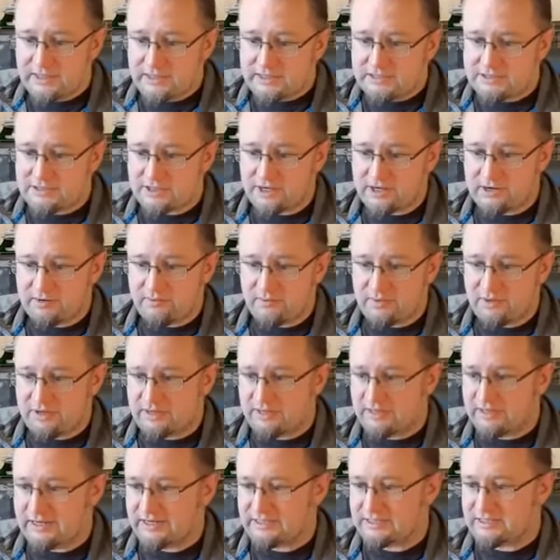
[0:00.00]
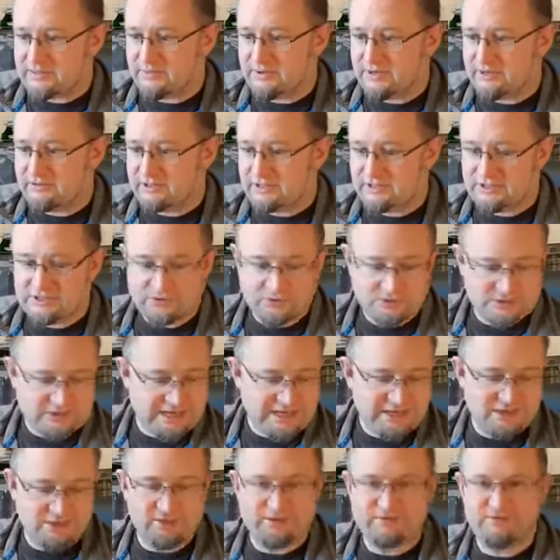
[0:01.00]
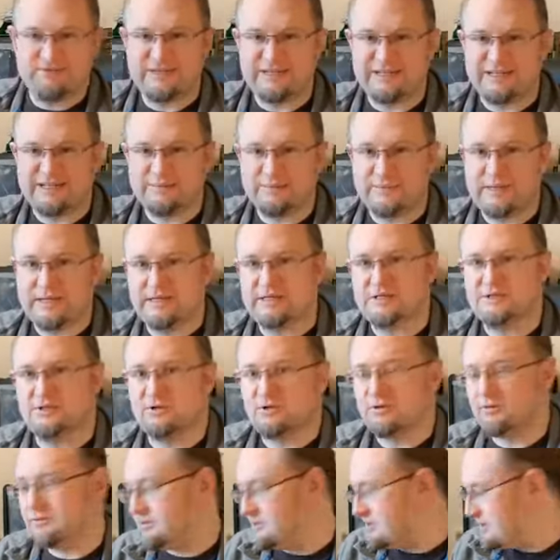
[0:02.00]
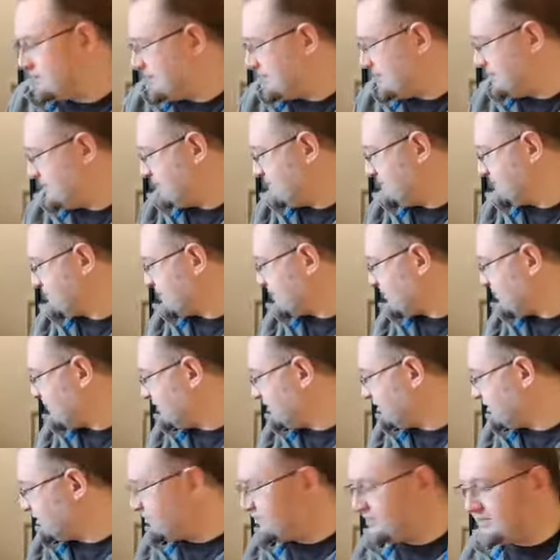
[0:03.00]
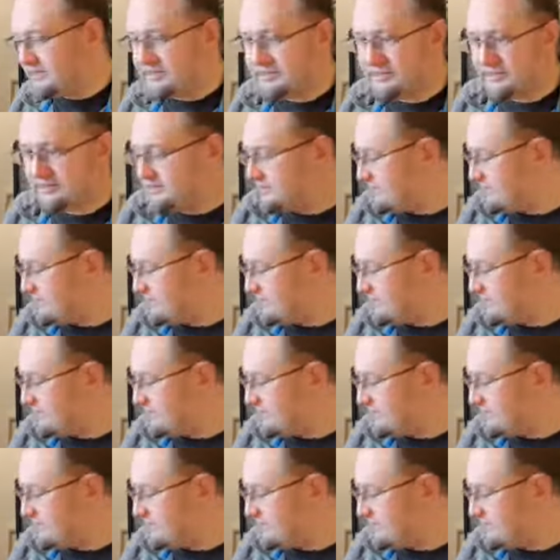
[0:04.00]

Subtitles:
so my next step is all to get all the fiddly bits on. So I've been doing